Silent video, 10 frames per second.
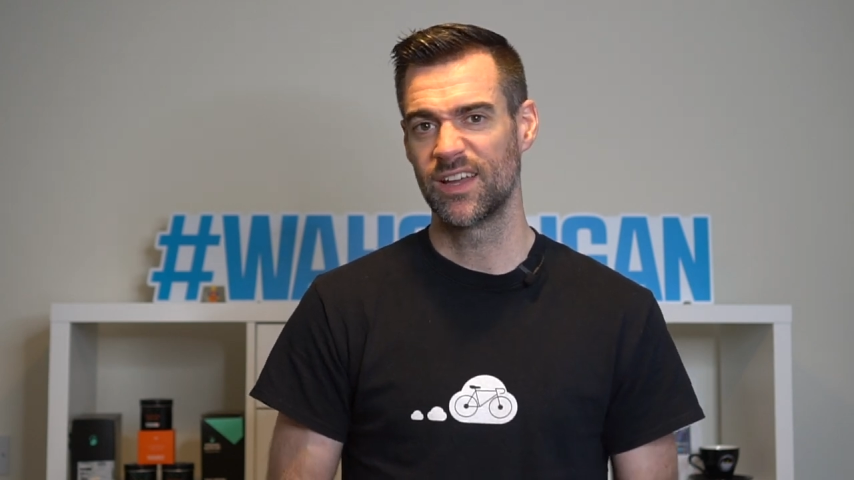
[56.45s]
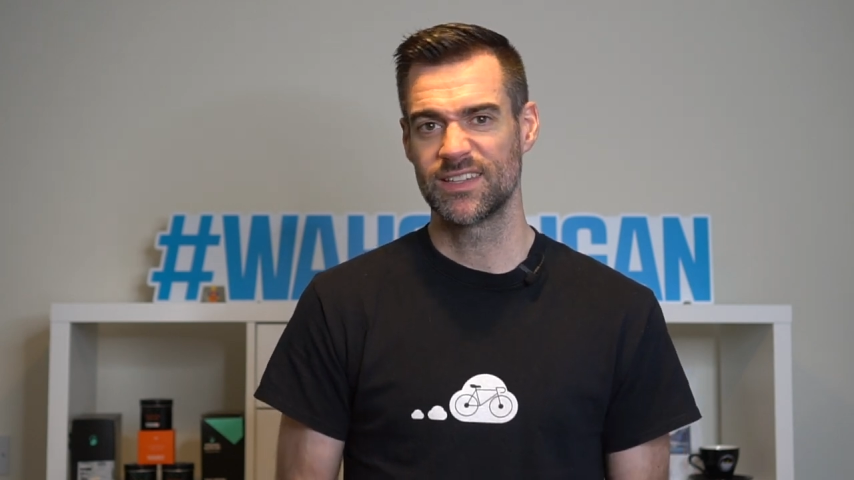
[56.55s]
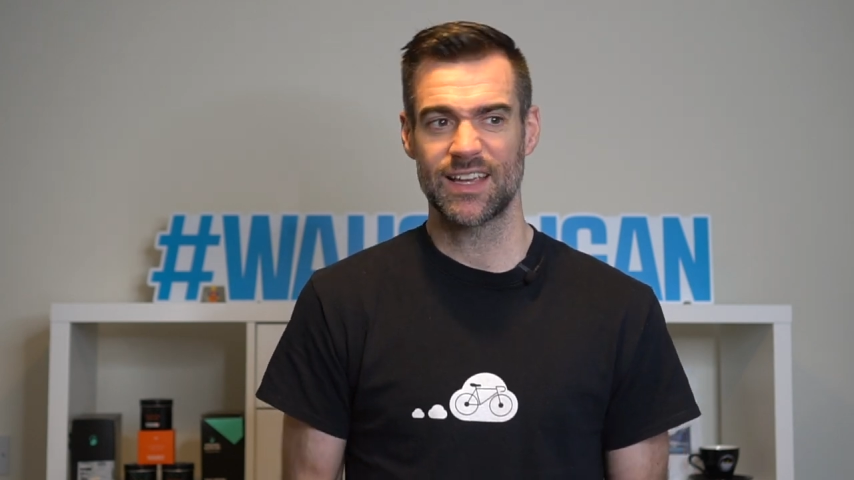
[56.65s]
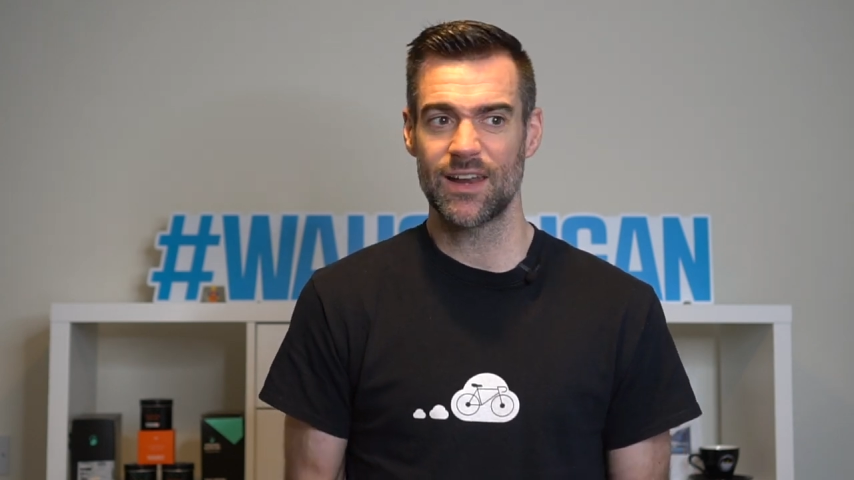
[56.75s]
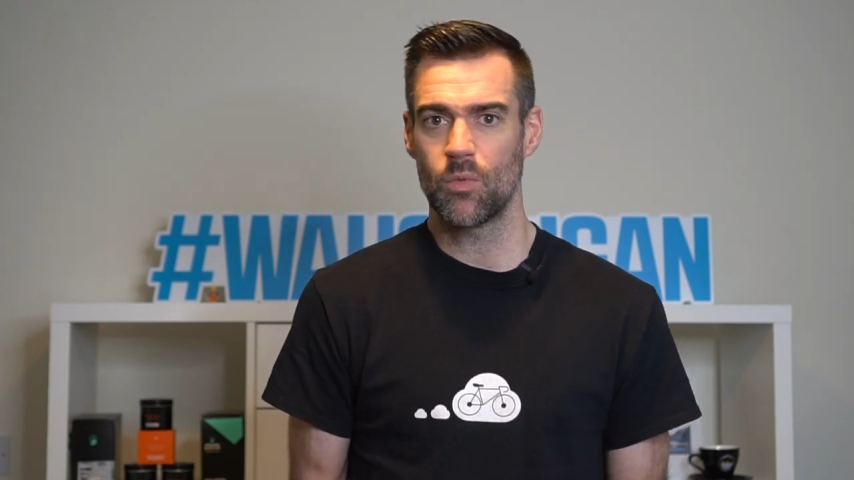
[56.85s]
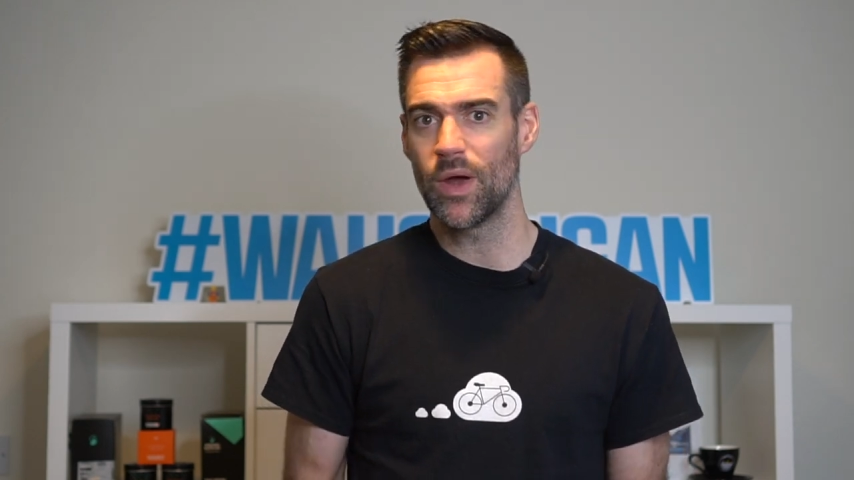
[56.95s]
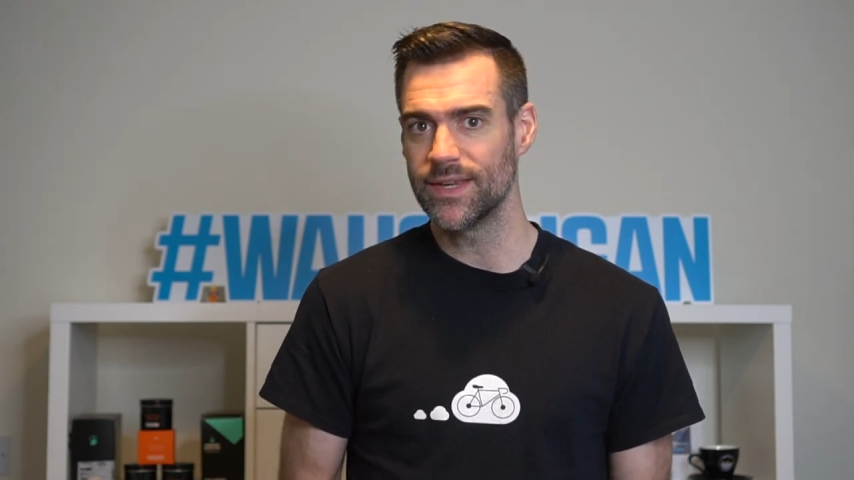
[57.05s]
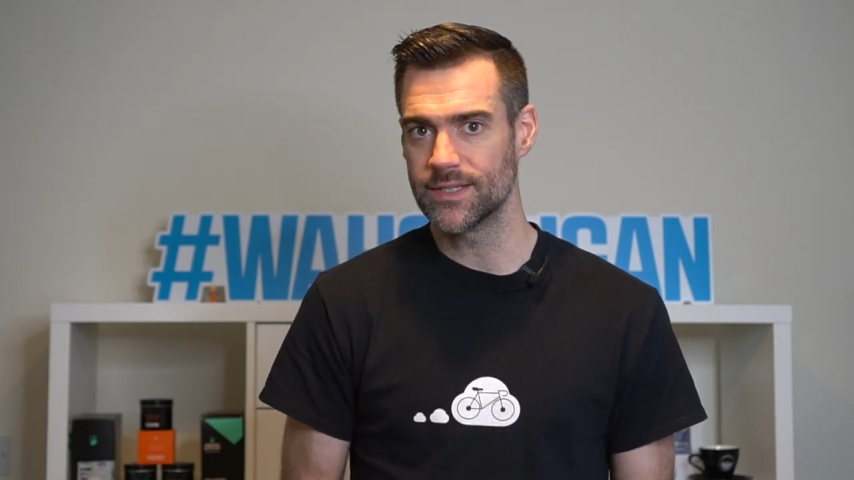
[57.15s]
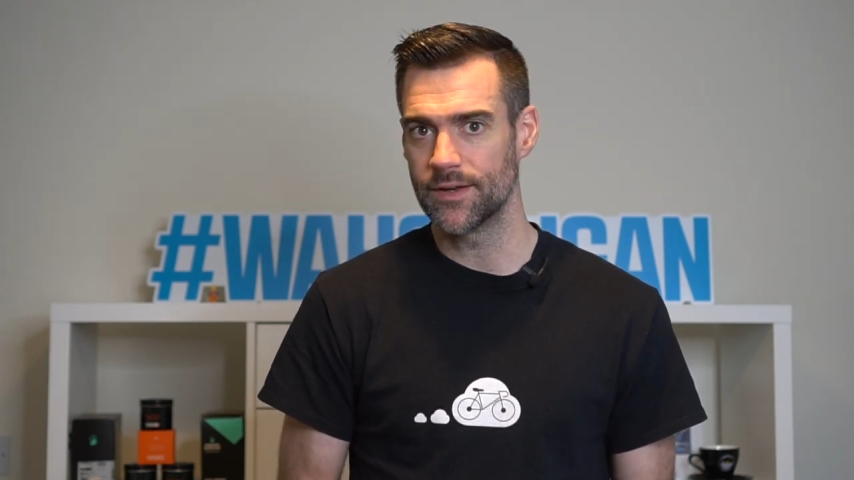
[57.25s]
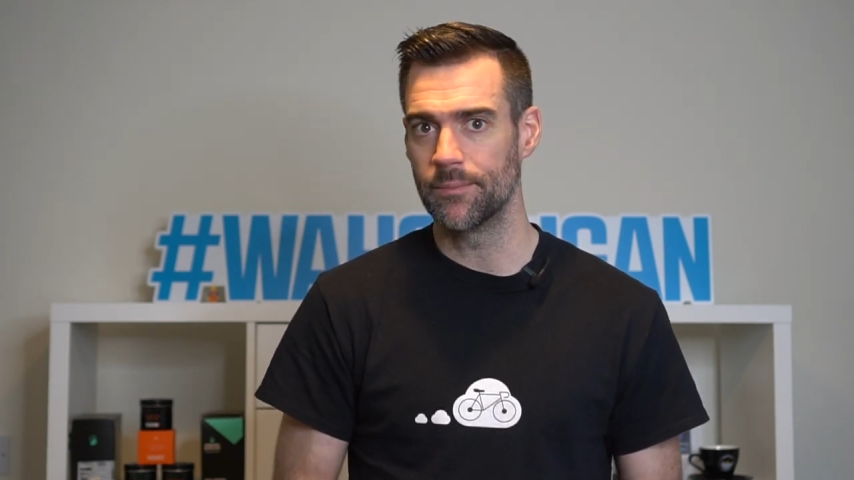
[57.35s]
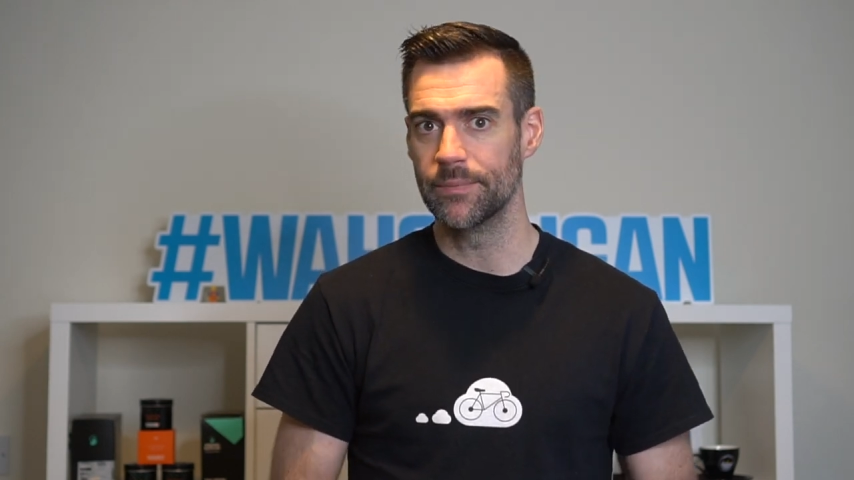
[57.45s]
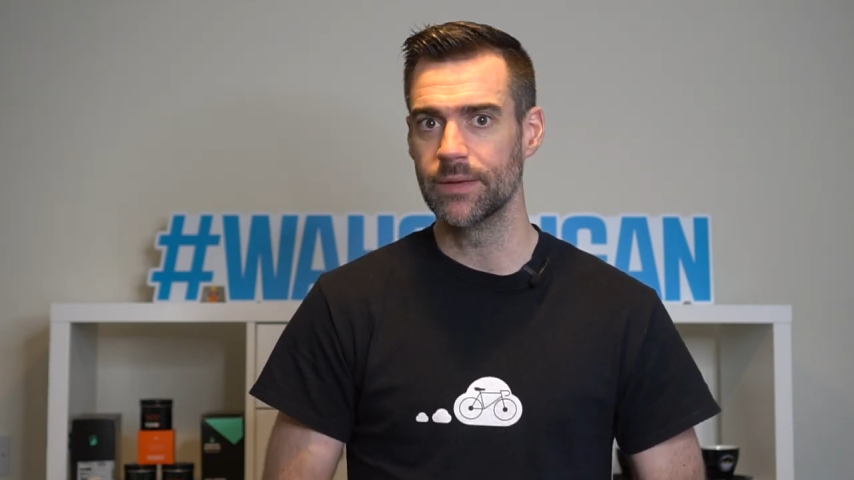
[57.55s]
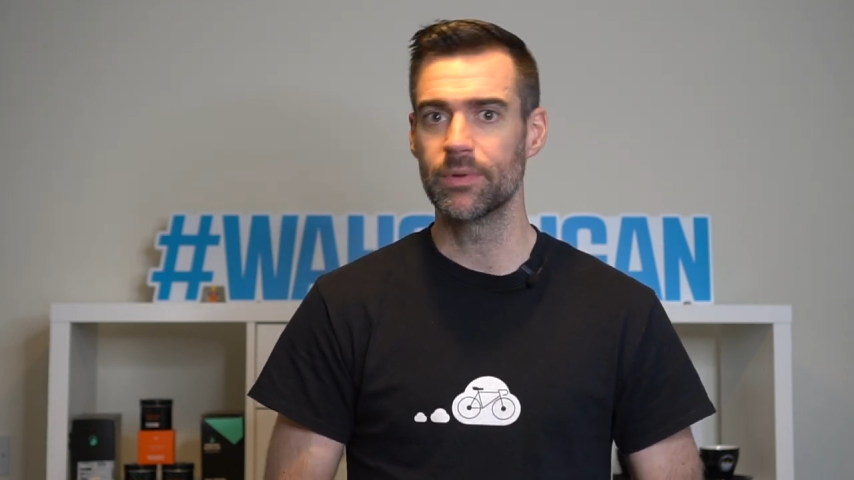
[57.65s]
It's kind of wasted on me.